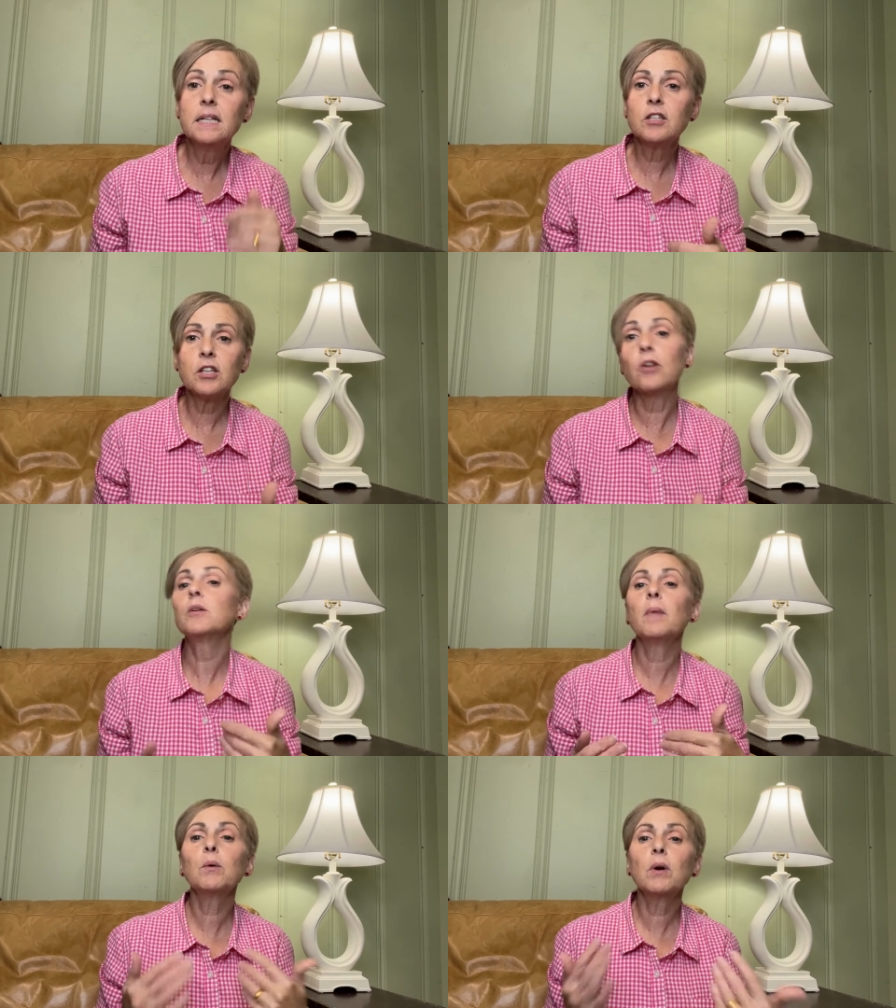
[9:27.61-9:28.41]
So
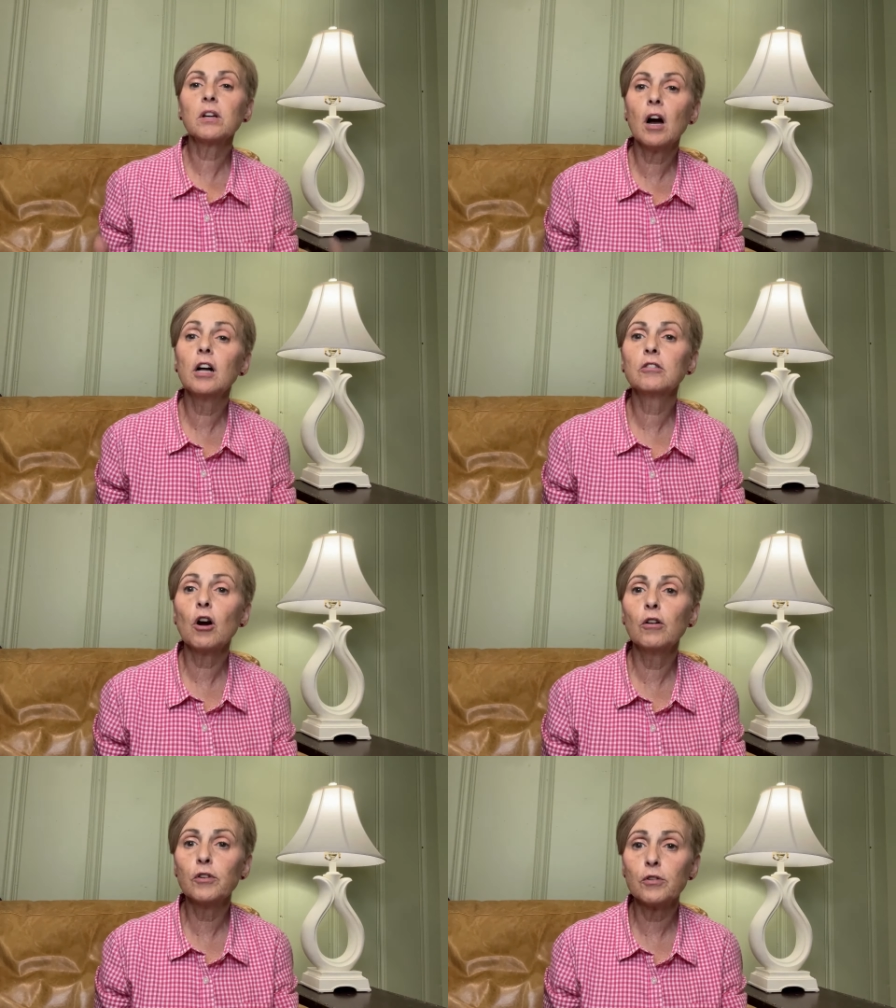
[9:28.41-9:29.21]
you might wanna color
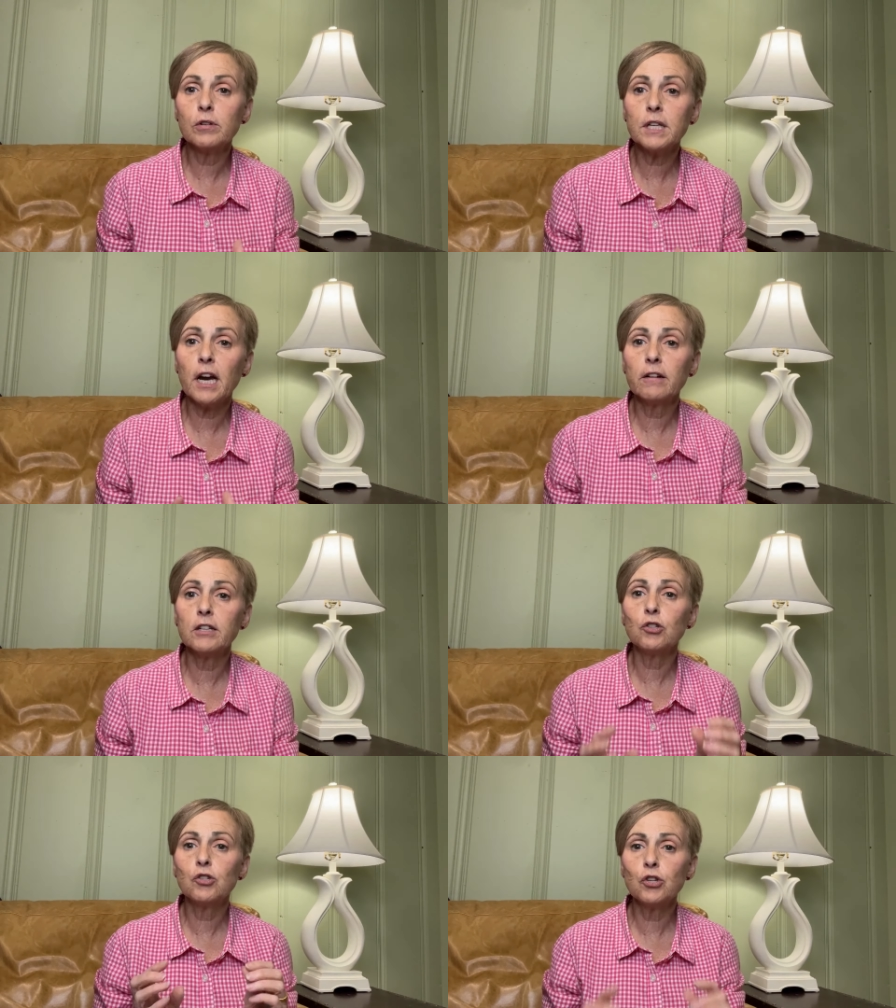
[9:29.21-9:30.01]
over those
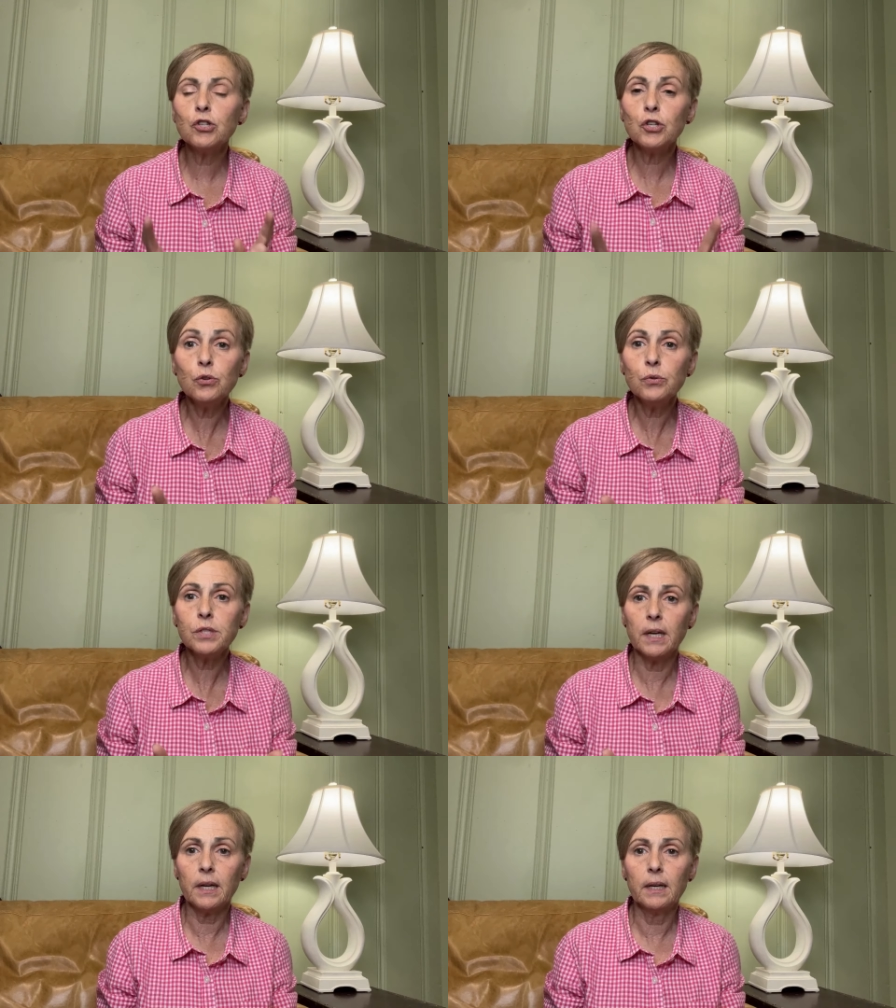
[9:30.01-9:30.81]
areas just
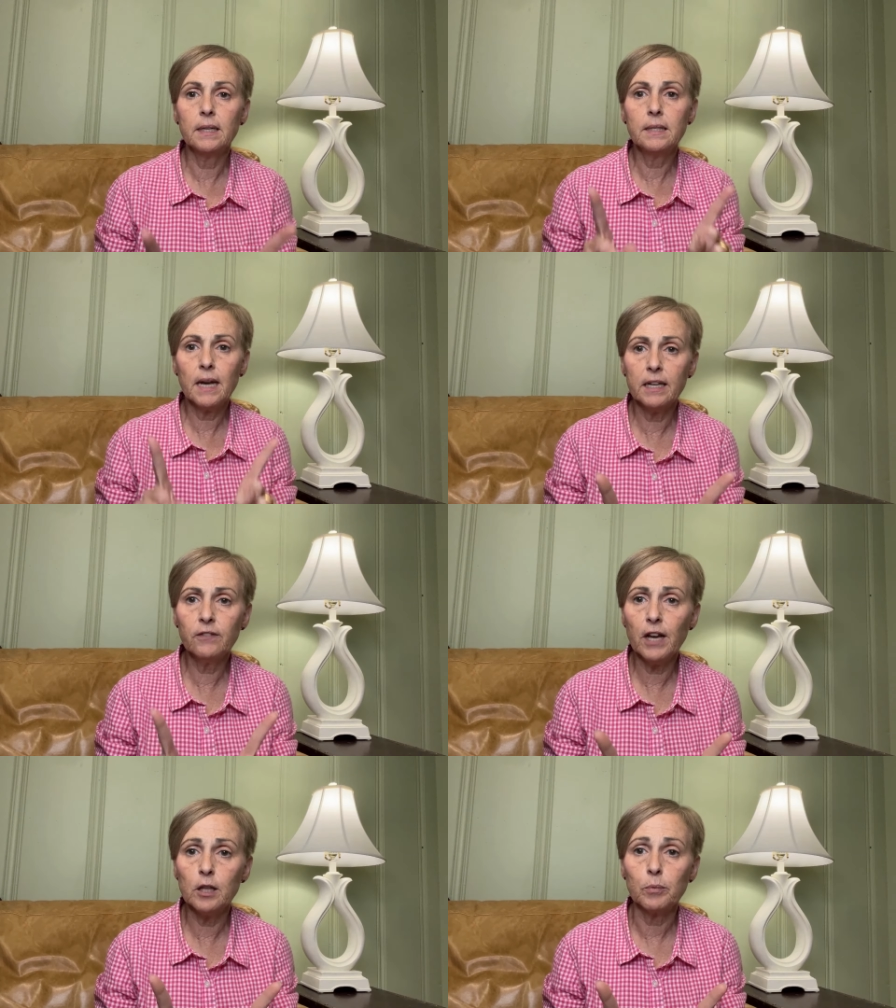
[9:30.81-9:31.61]
using 10
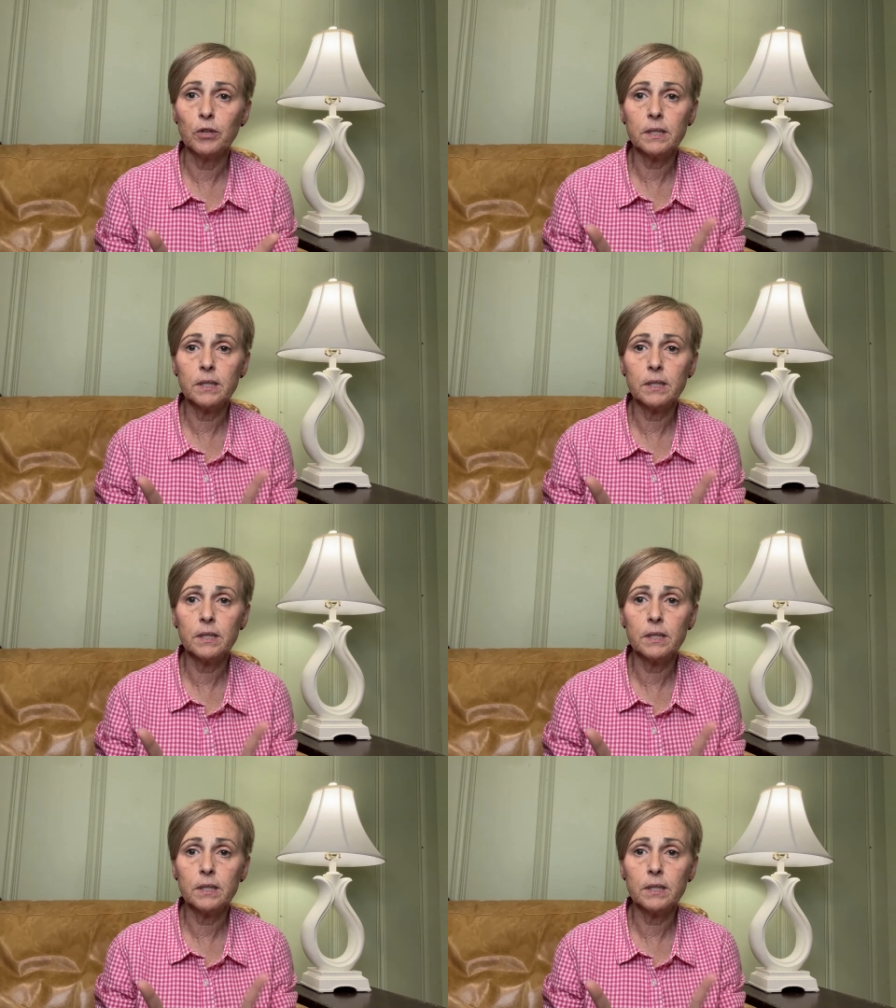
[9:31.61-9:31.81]
developer.